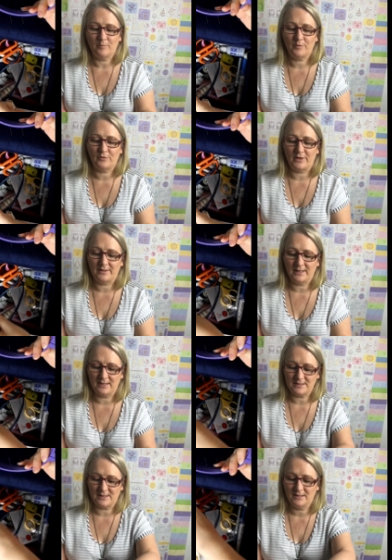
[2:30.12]
thread
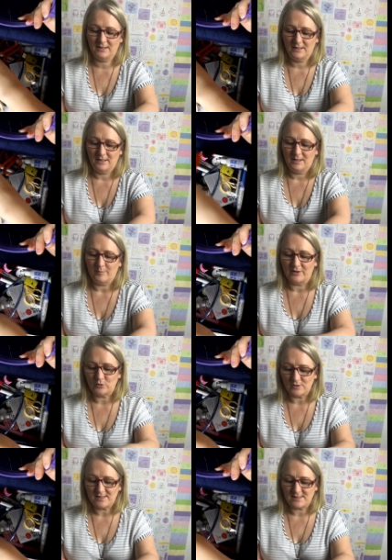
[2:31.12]
cutter, my
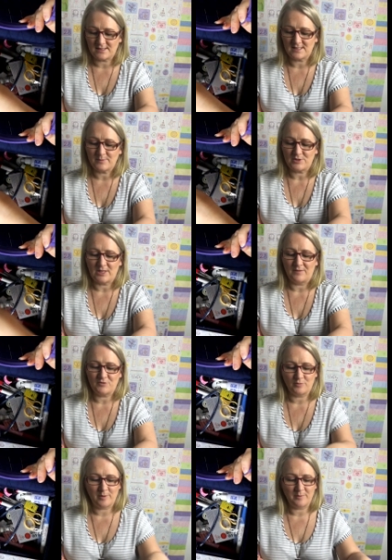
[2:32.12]
good scissors, which I
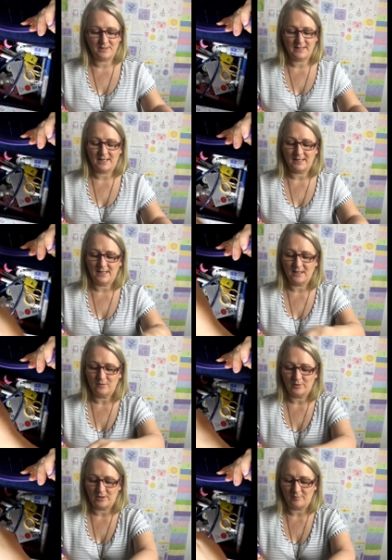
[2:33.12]
have to remember to take
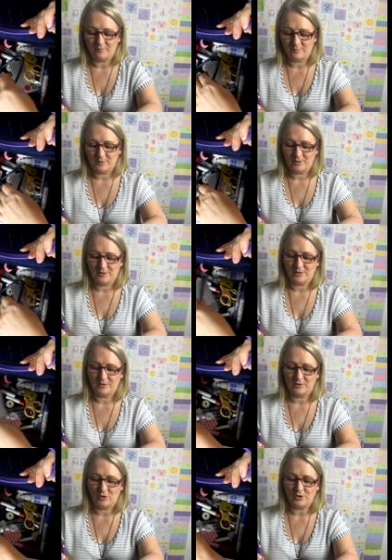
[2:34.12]
out when I'm
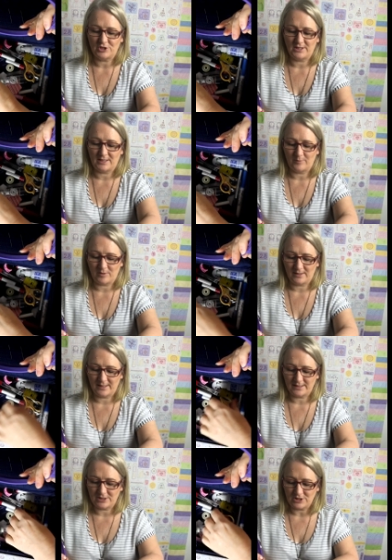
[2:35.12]
not checking my
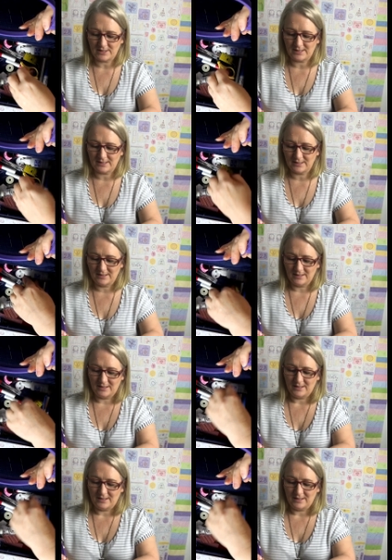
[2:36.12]
luggage in.